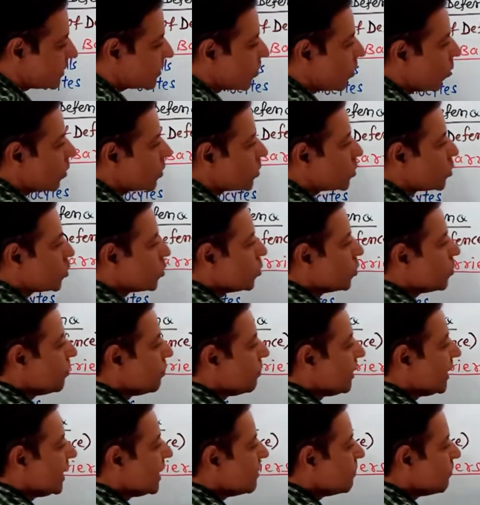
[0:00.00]
goes to
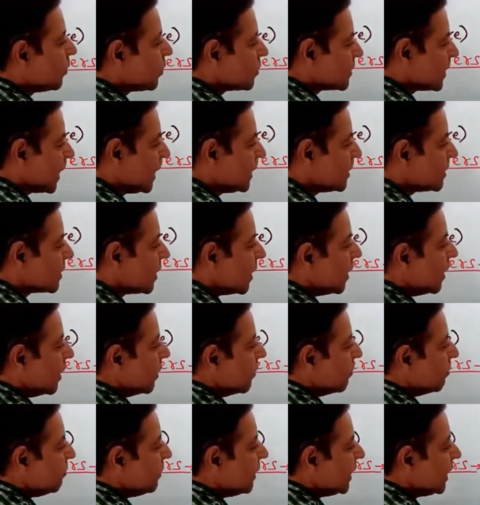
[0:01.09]
B
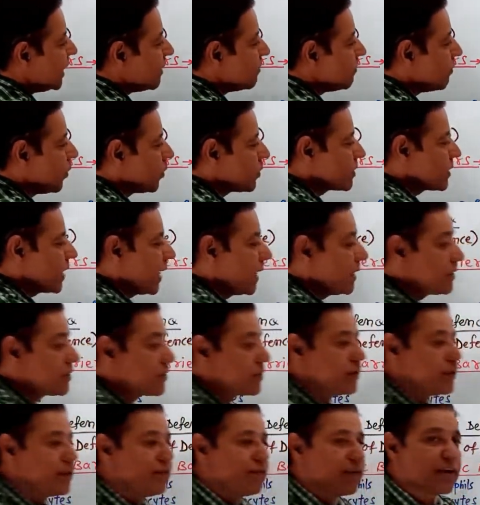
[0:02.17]

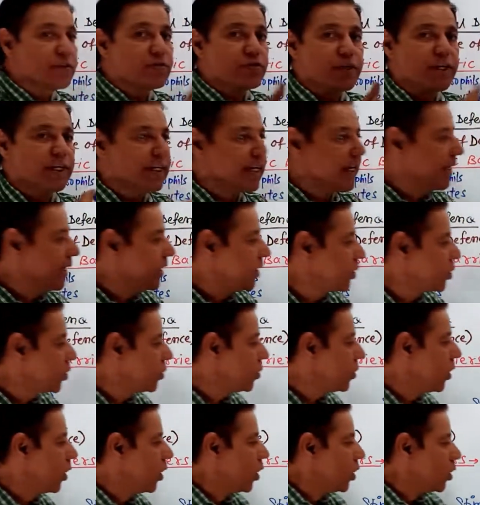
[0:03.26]
lymphocytes differentiated
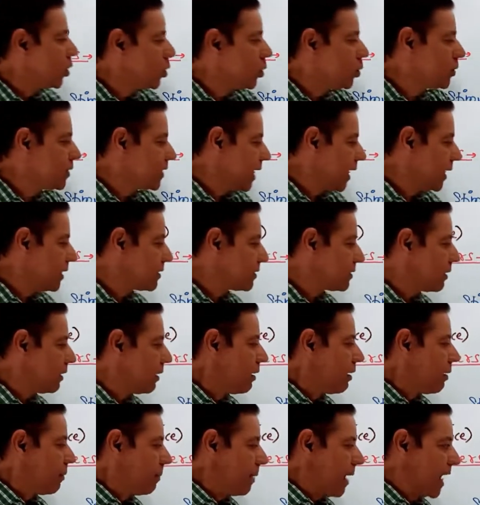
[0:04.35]
into two cells,
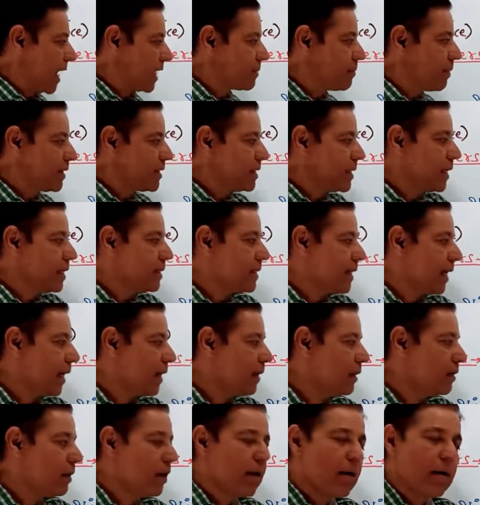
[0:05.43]
plasma cells and
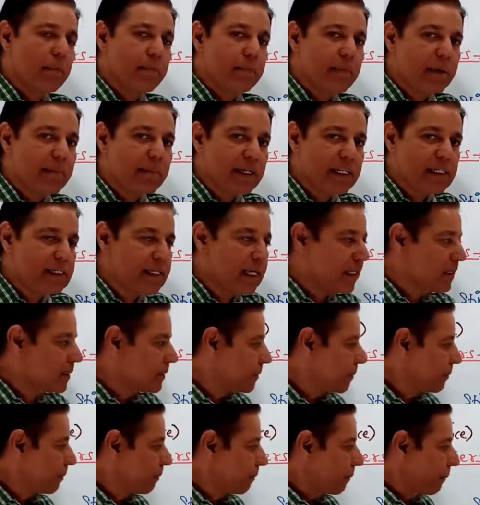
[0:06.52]
memory cells.
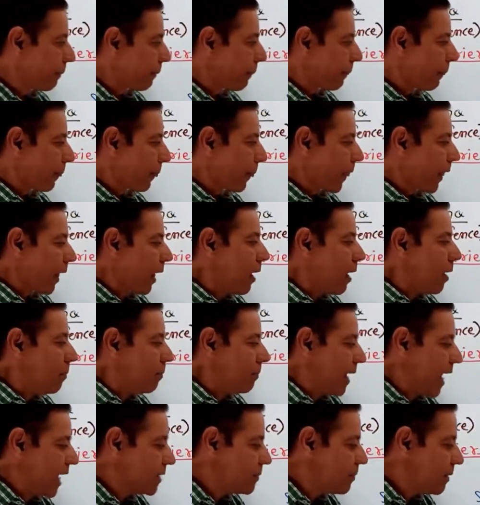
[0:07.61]

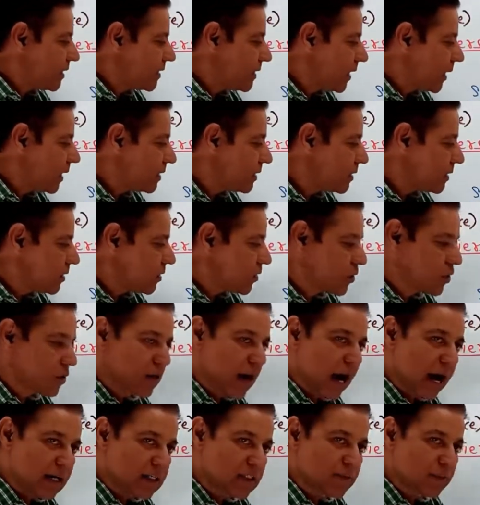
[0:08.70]
Plasma cells
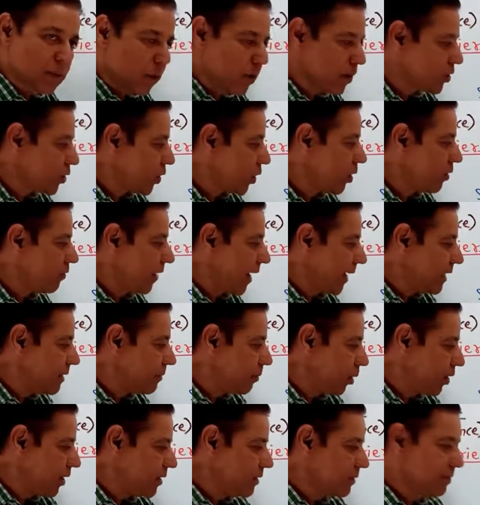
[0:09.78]
starts production of
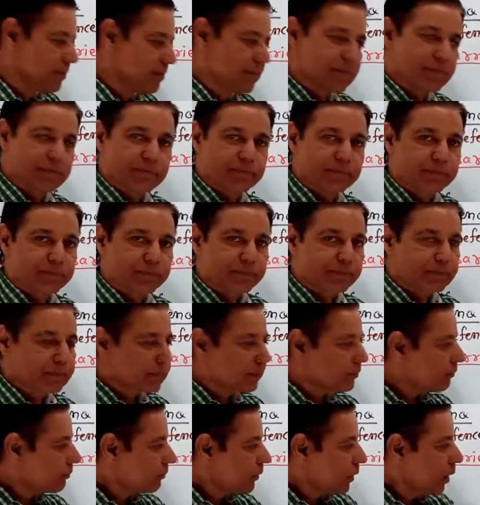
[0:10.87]
antibodies,
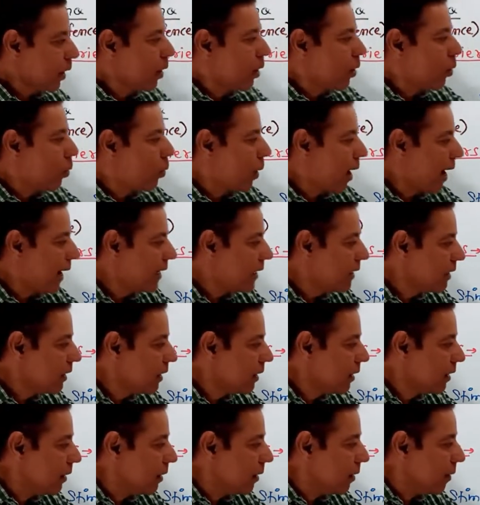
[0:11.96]
while
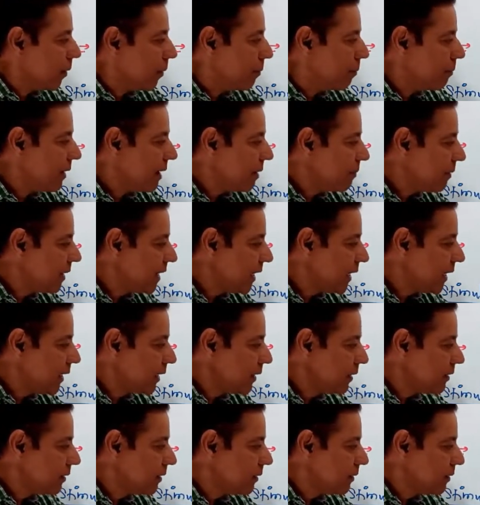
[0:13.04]

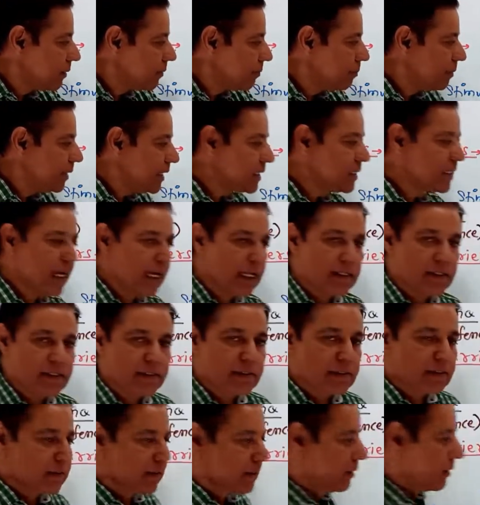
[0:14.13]
memory B
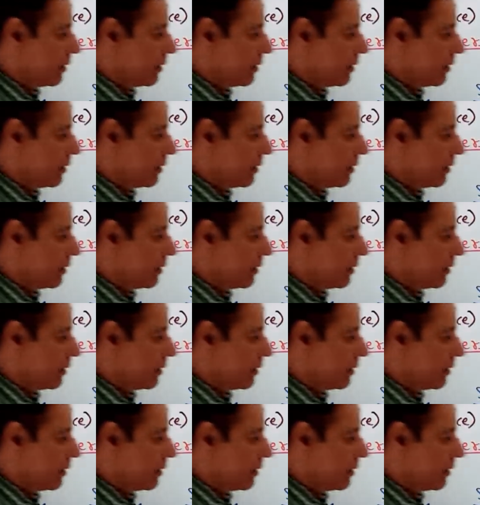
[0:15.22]
cells